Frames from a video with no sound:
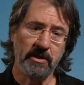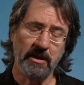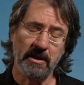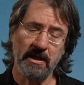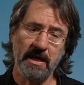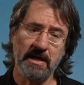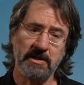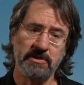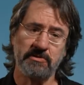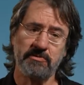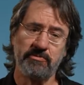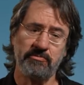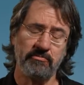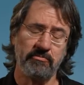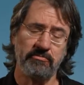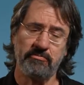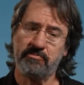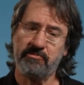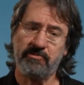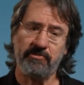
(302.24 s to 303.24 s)
the last
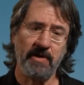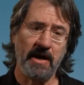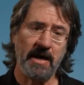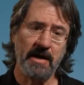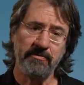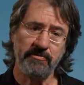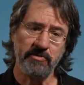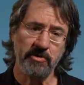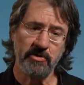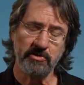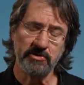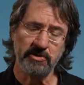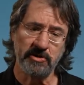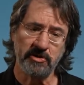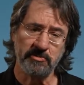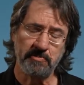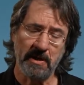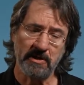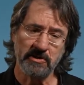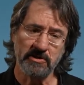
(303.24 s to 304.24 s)
five years
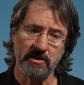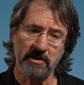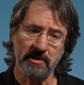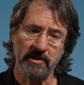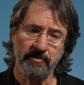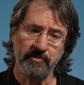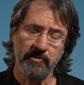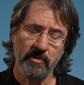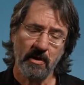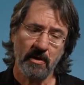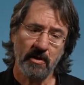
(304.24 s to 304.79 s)
especially,